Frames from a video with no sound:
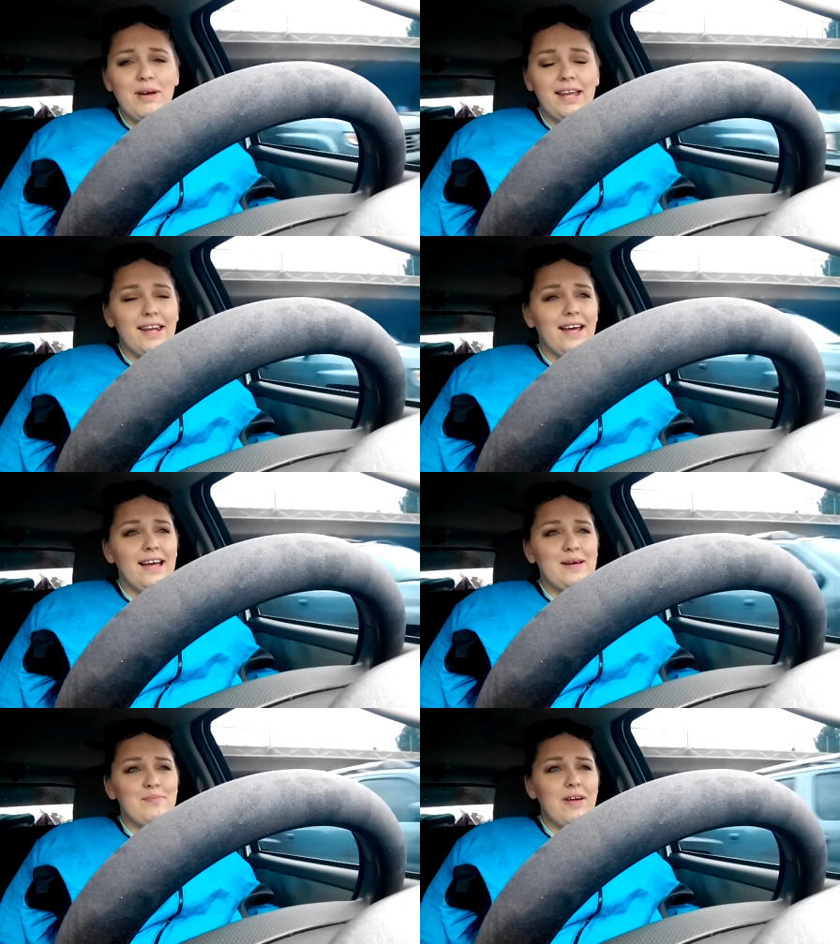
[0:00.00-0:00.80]
But
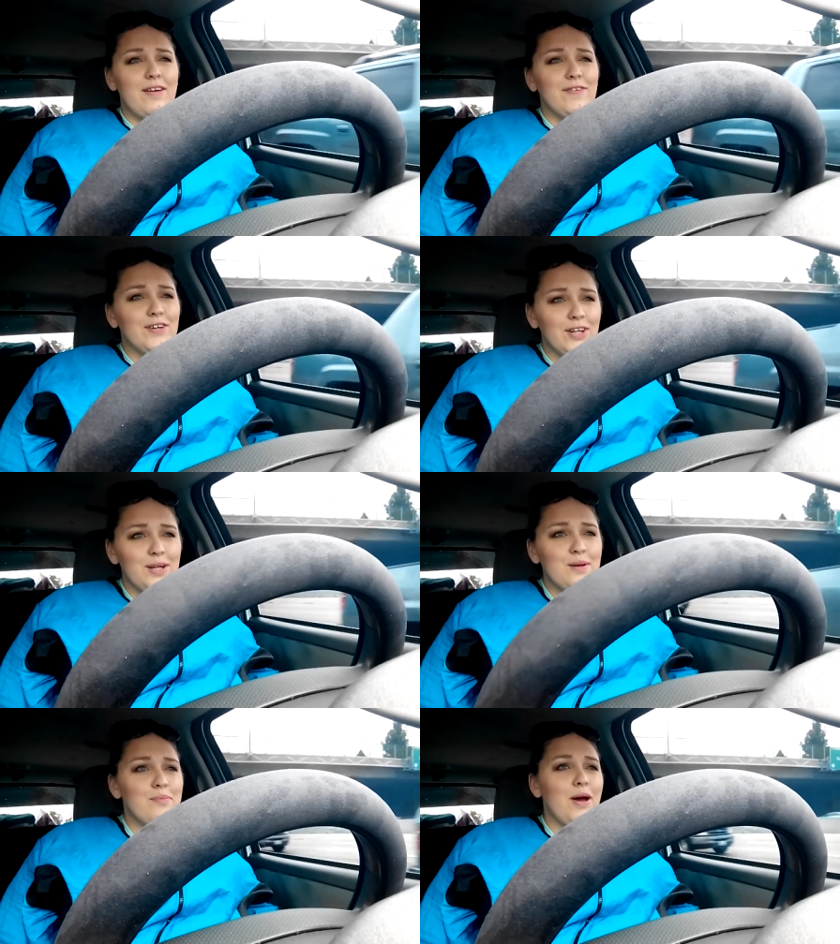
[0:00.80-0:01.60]
I feel
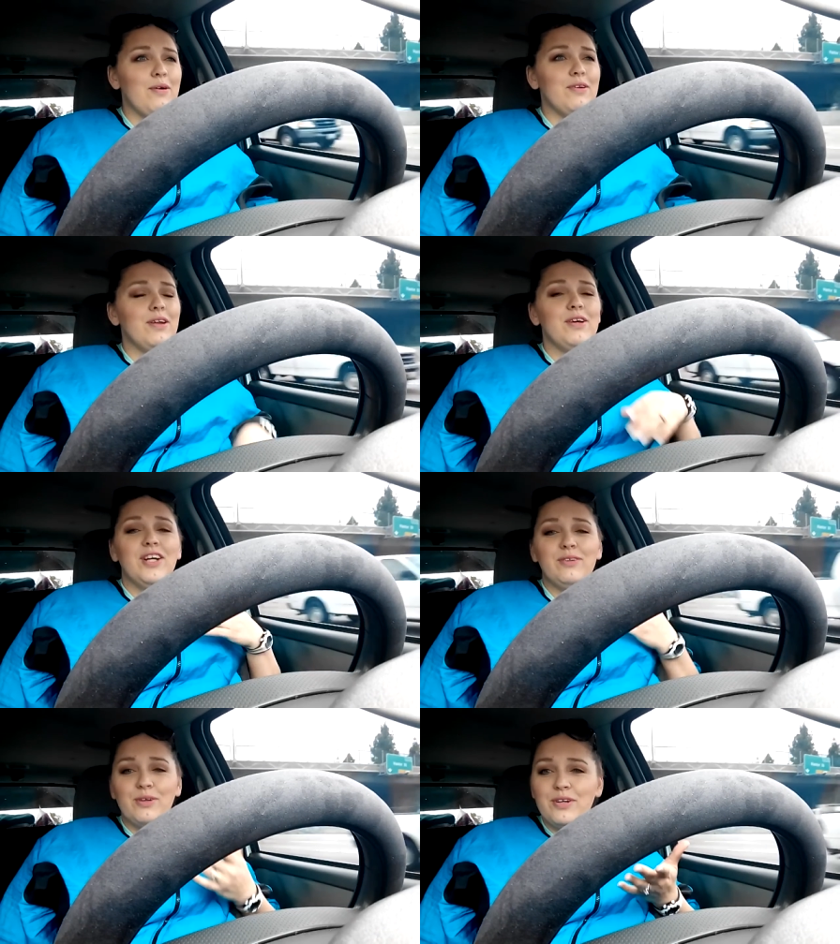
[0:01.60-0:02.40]
good about
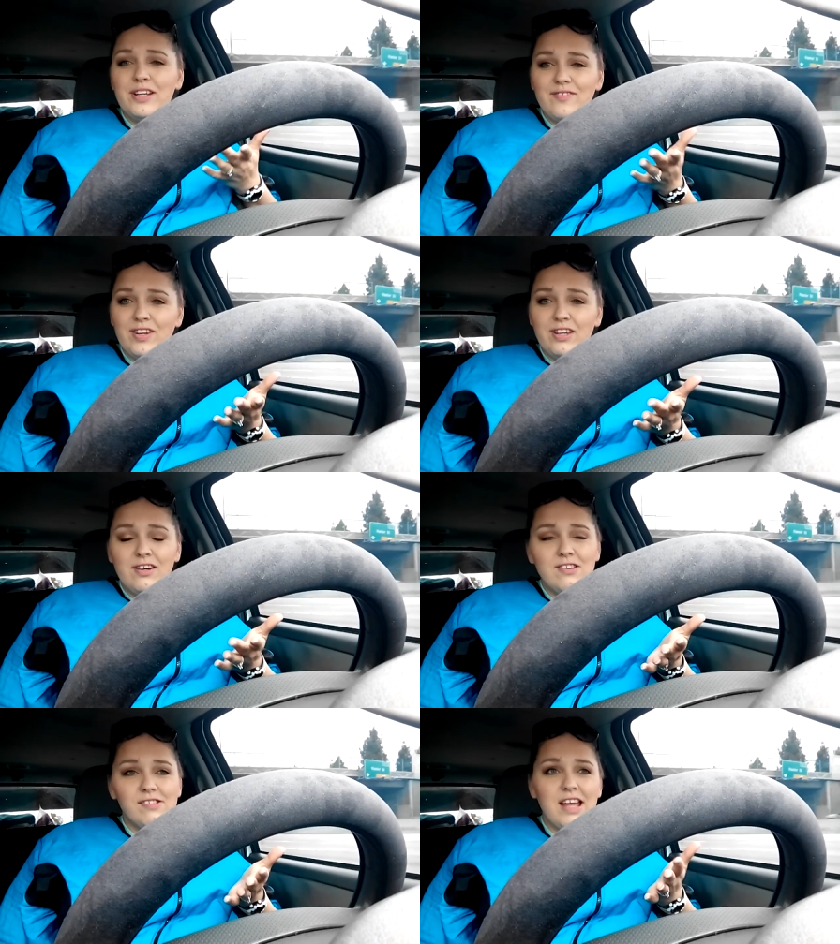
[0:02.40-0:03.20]
recording a
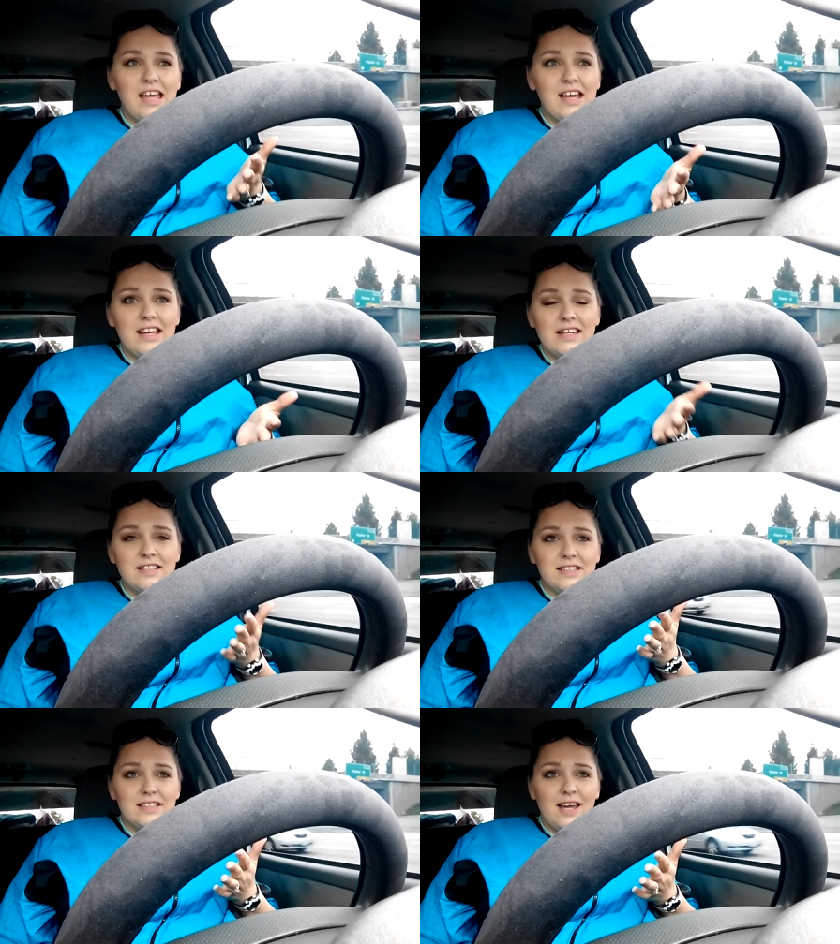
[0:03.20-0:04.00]
video
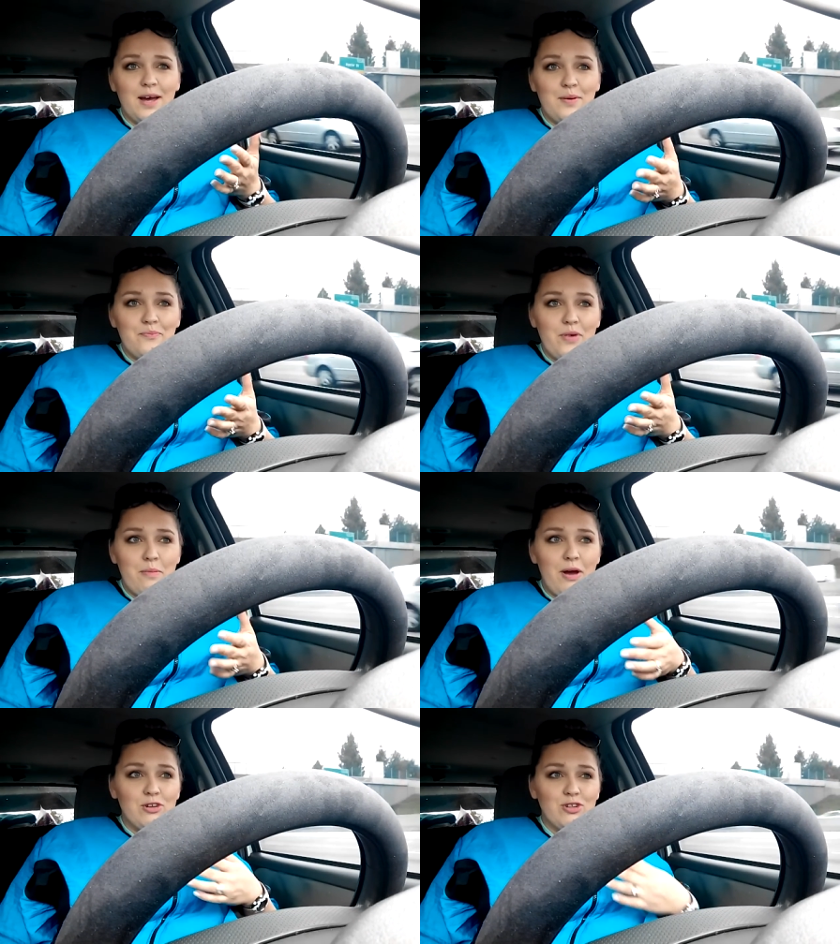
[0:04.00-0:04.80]
and
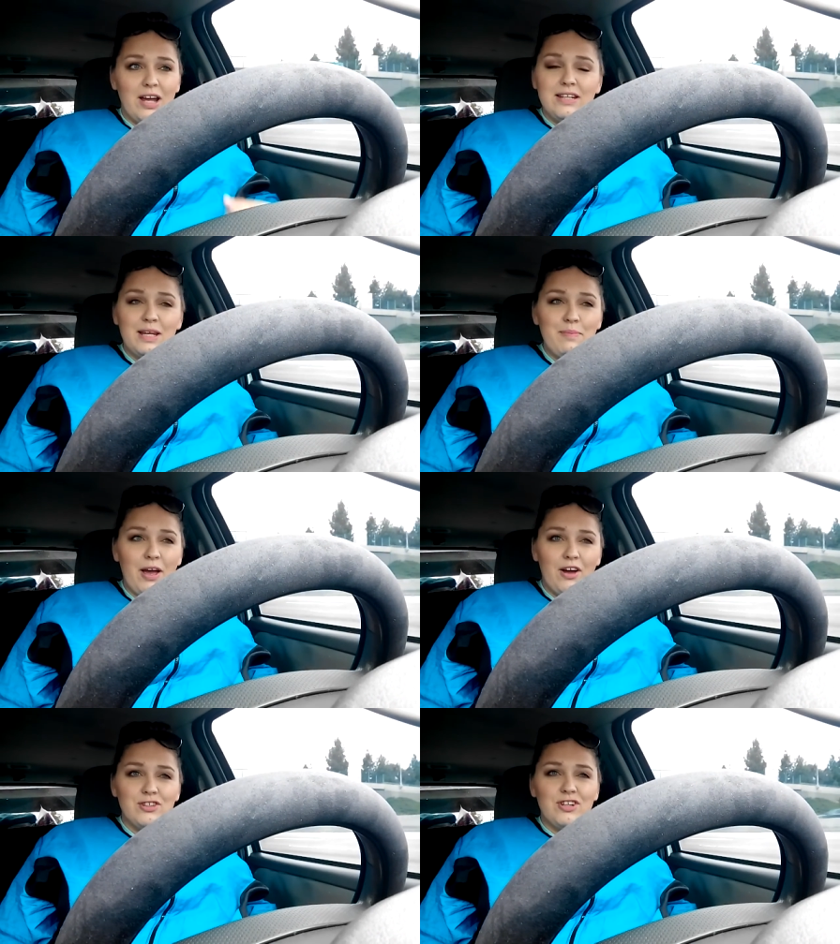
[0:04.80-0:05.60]
about trying to get
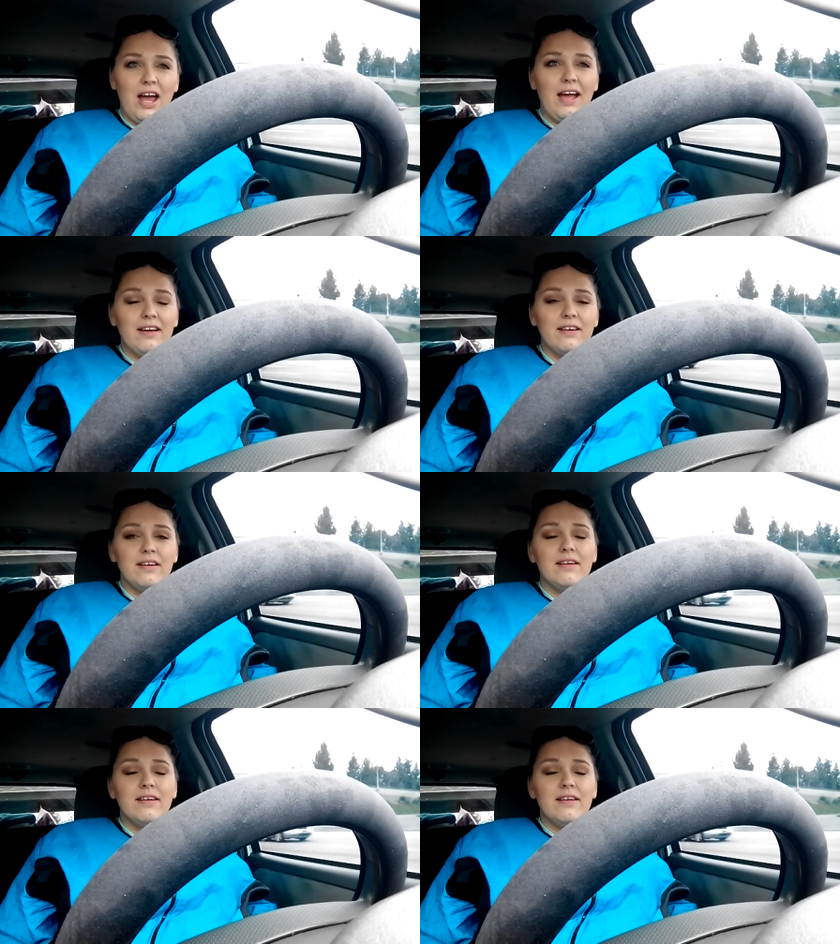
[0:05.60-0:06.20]
back on track.